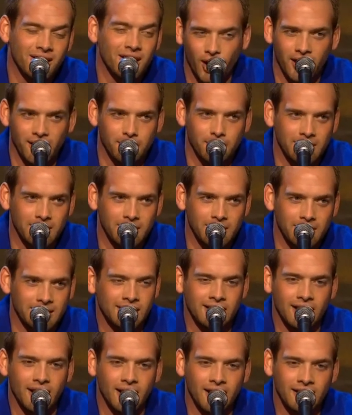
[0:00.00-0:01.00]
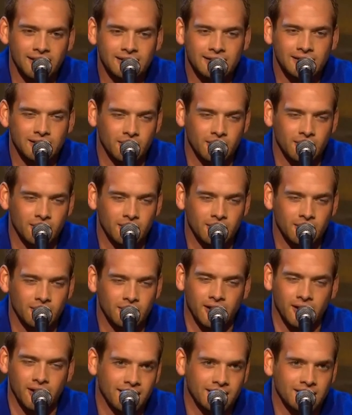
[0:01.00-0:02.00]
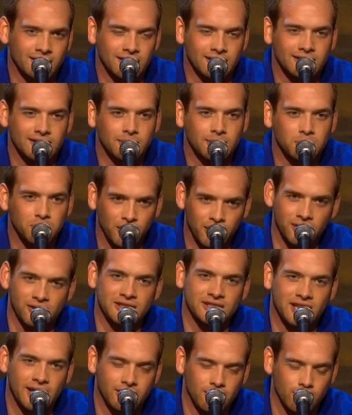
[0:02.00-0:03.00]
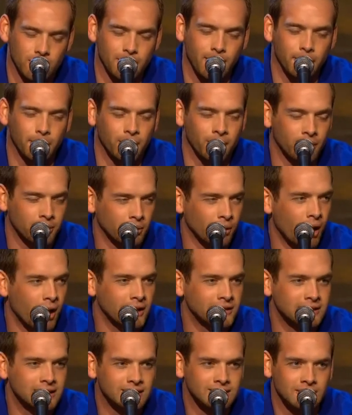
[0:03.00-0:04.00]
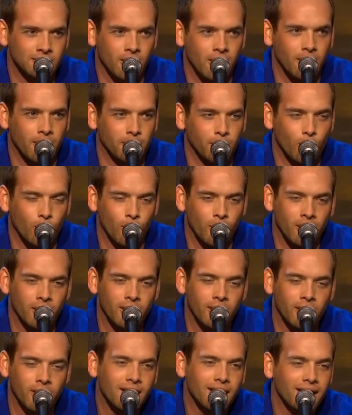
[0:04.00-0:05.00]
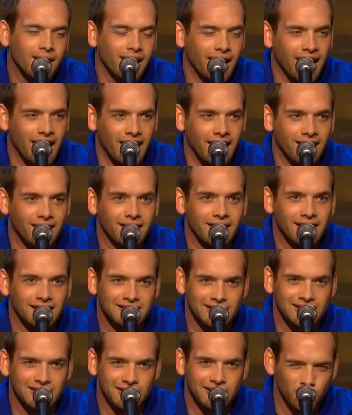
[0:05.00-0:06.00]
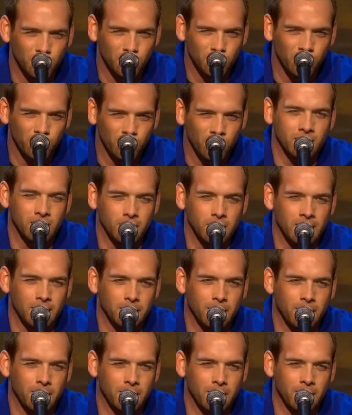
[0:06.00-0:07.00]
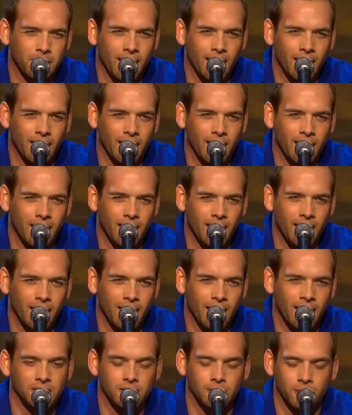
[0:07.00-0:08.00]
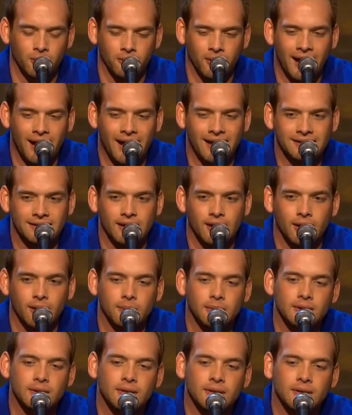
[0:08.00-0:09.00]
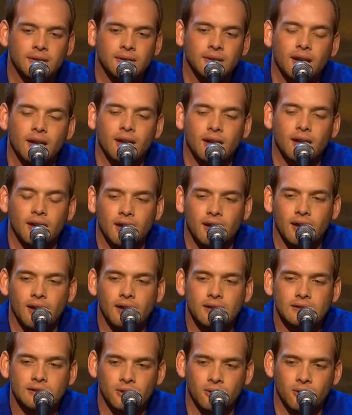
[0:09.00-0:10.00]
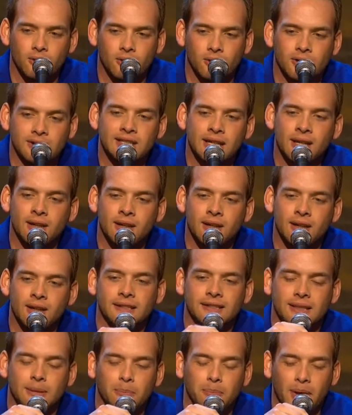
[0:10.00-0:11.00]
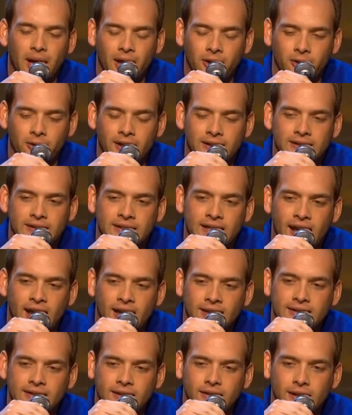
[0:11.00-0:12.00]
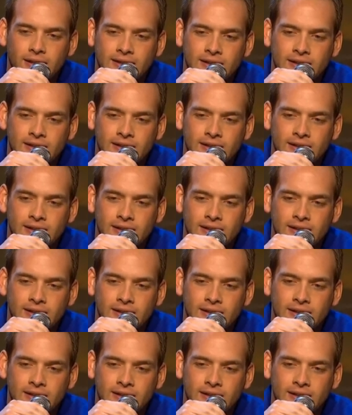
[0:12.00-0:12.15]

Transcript: trying to mislead us or anything like that. It's just players tend to remember their losses a lot more. And it's really hard to think back what happened in a bunch of your last games. So let's take a look at some BattleNet stats, and